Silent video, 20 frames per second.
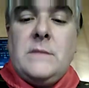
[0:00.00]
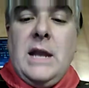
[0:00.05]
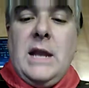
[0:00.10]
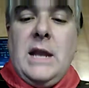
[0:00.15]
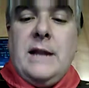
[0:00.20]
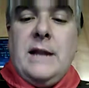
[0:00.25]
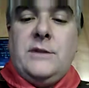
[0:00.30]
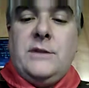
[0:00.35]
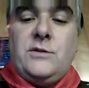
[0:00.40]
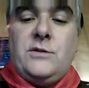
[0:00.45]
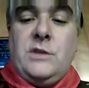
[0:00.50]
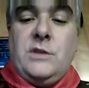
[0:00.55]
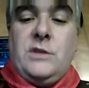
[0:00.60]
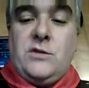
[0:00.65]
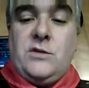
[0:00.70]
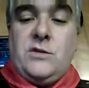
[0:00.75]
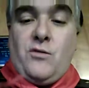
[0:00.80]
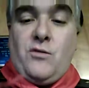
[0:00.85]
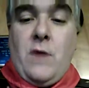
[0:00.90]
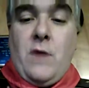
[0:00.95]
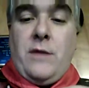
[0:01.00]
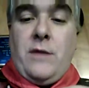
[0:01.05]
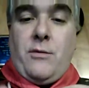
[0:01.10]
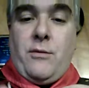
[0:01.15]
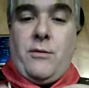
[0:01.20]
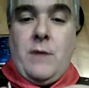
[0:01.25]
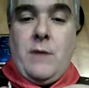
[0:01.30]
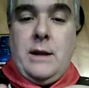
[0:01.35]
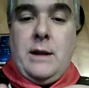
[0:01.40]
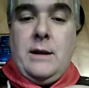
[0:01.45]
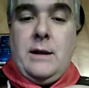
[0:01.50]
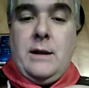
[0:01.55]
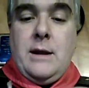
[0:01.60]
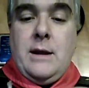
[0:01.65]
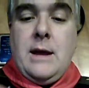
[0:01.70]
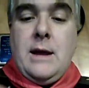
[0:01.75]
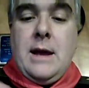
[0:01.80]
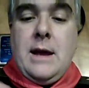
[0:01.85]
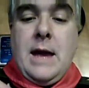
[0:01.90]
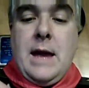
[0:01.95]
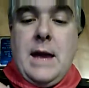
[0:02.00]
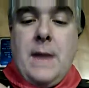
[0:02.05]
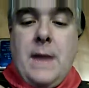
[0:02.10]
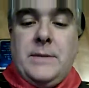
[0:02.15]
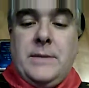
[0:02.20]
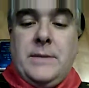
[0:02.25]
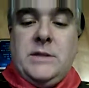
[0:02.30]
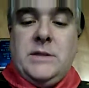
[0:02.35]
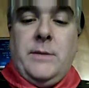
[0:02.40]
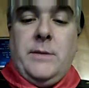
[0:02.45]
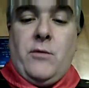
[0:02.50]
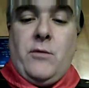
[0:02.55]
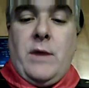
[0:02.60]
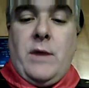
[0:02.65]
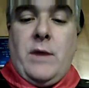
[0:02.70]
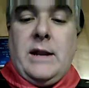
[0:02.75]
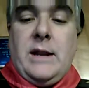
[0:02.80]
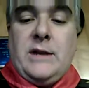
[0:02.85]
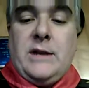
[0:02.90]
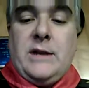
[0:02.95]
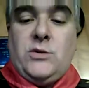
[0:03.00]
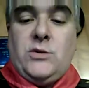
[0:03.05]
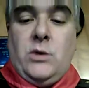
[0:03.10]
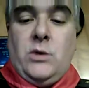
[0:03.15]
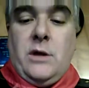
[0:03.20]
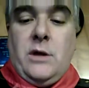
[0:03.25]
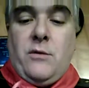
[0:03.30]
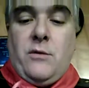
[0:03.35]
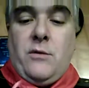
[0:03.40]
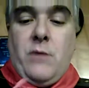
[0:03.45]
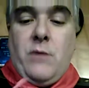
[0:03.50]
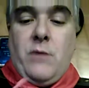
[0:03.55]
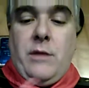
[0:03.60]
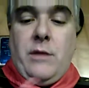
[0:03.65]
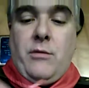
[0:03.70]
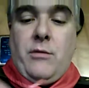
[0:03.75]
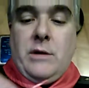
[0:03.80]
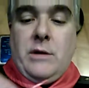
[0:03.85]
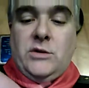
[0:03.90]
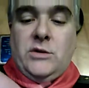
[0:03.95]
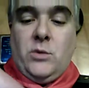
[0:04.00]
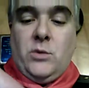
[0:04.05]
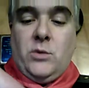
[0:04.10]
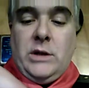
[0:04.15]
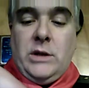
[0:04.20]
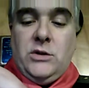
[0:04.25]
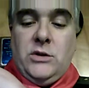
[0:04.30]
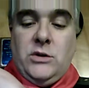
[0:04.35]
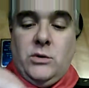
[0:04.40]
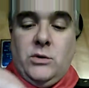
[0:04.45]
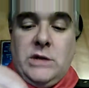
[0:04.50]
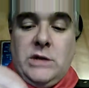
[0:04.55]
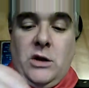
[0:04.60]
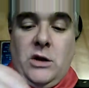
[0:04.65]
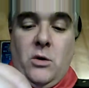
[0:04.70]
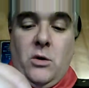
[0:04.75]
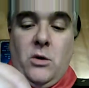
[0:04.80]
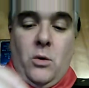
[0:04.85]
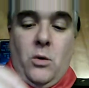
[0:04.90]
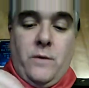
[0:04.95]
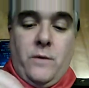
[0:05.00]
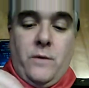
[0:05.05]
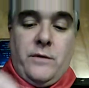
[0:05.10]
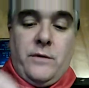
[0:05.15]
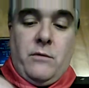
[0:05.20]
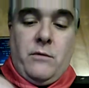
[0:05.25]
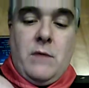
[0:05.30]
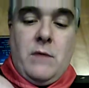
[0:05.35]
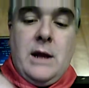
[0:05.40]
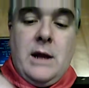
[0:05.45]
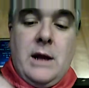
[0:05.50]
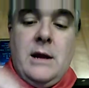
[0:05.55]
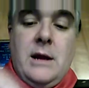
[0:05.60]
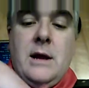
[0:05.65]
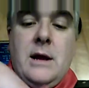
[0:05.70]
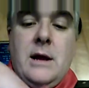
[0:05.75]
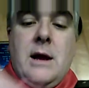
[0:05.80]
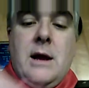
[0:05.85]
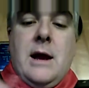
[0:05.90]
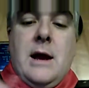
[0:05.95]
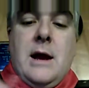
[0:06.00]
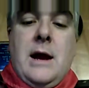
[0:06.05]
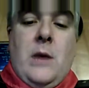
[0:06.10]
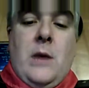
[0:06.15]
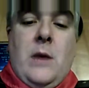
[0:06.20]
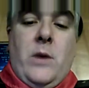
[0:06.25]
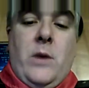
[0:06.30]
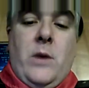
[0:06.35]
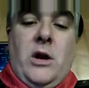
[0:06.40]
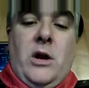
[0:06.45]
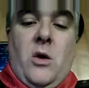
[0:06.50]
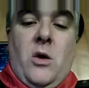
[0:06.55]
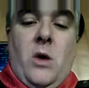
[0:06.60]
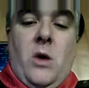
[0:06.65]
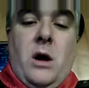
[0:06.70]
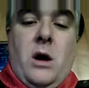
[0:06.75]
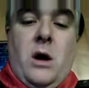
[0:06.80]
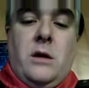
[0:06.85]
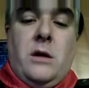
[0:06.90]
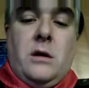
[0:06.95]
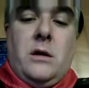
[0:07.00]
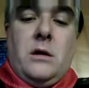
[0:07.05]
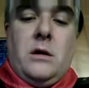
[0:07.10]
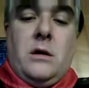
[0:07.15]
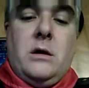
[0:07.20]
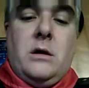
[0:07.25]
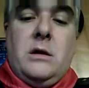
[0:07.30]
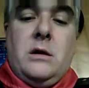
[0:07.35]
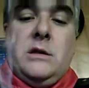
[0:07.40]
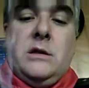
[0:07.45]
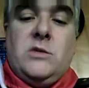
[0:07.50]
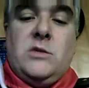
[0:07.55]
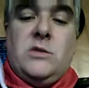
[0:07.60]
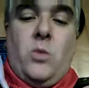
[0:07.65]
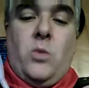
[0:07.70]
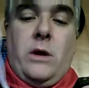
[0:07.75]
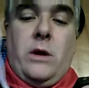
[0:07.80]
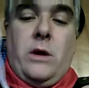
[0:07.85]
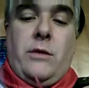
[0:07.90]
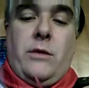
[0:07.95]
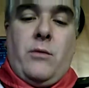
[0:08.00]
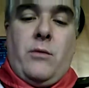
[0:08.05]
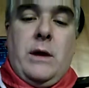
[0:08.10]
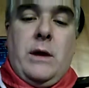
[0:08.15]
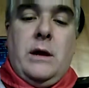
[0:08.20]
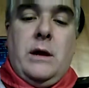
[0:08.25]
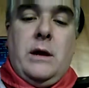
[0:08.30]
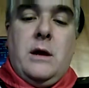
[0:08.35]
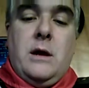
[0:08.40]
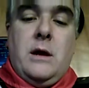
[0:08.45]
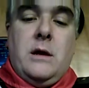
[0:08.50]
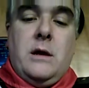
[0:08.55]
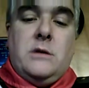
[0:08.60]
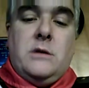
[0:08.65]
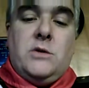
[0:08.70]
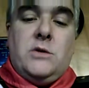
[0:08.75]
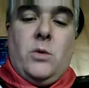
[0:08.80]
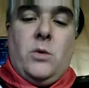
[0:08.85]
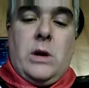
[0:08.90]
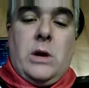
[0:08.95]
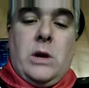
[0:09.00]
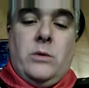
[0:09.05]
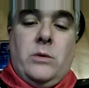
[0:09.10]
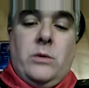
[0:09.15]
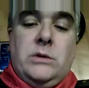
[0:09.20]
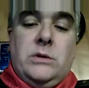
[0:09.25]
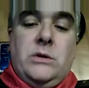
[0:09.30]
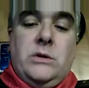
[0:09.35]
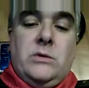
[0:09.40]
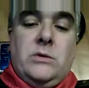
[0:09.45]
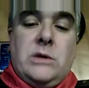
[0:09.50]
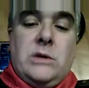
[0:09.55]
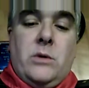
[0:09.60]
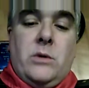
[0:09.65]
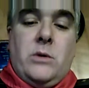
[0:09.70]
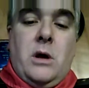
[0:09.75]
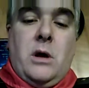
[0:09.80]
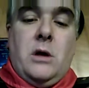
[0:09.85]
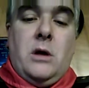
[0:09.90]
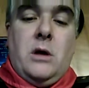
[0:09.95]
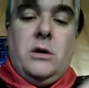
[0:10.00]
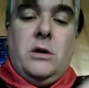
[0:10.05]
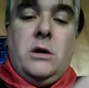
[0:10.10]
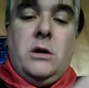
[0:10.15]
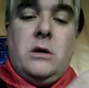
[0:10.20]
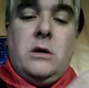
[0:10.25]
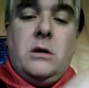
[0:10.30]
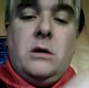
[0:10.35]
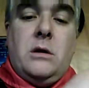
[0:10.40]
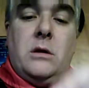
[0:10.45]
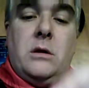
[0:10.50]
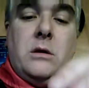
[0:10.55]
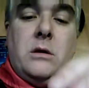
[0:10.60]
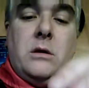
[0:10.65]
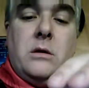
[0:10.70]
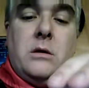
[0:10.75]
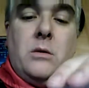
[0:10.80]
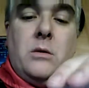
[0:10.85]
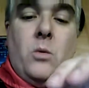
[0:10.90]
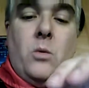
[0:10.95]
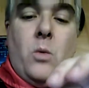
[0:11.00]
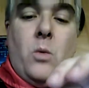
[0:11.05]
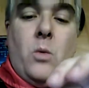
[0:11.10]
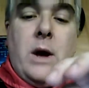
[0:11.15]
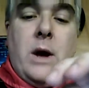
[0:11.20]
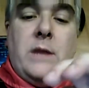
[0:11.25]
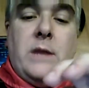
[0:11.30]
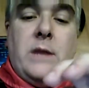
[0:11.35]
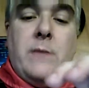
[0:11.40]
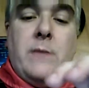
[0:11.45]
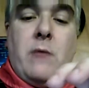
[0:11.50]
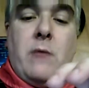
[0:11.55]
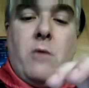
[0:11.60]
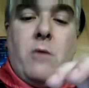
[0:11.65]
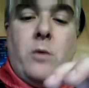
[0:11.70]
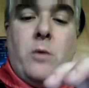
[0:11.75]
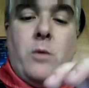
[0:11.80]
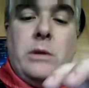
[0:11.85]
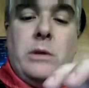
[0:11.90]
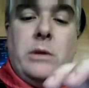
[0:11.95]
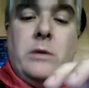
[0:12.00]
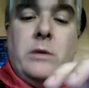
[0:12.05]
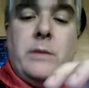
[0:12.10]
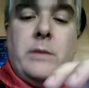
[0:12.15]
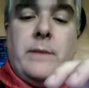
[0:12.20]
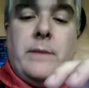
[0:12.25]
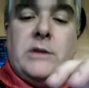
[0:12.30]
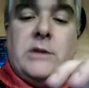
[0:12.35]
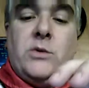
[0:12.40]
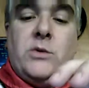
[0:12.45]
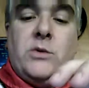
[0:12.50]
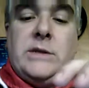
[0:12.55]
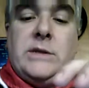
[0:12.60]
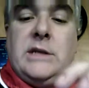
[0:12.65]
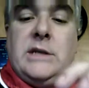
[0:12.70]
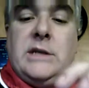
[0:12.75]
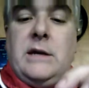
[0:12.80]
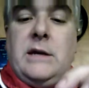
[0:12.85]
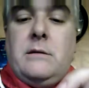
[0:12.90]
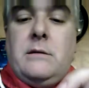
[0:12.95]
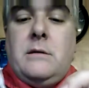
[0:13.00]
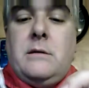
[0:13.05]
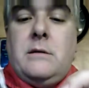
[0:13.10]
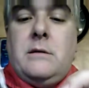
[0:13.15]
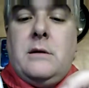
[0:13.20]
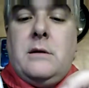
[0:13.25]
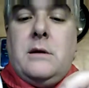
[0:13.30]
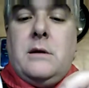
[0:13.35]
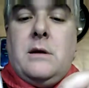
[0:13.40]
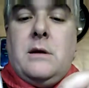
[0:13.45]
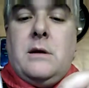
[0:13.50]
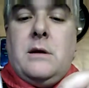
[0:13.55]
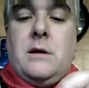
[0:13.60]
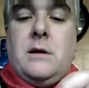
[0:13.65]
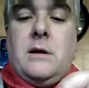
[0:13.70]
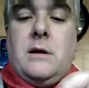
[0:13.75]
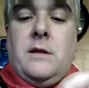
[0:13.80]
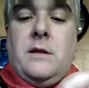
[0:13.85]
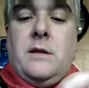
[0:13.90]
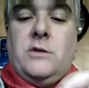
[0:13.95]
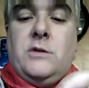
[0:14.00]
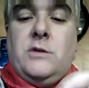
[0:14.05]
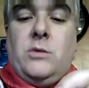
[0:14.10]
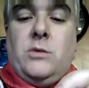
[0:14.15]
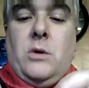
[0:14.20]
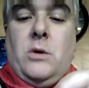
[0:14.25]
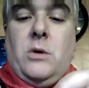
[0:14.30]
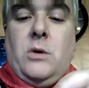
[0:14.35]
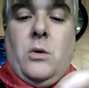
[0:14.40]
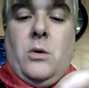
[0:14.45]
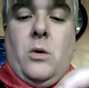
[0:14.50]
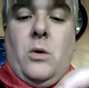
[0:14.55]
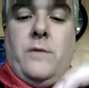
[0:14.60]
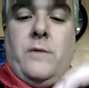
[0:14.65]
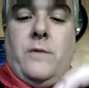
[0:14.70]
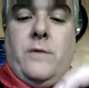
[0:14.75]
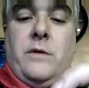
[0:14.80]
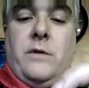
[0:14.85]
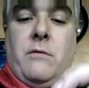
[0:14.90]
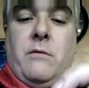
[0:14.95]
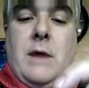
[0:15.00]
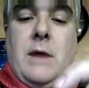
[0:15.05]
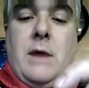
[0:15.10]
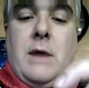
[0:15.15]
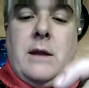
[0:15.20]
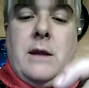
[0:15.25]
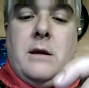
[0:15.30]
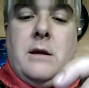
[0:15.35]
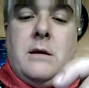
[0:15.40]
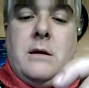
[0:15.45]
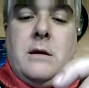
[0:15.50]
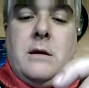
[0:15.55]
and it's this red thread happens to be right next to another red thread. So what I do is I go over the red and I want to go under this white thread. So what I will do is I will unwind my rope a little bit by twisting it. This will go over the red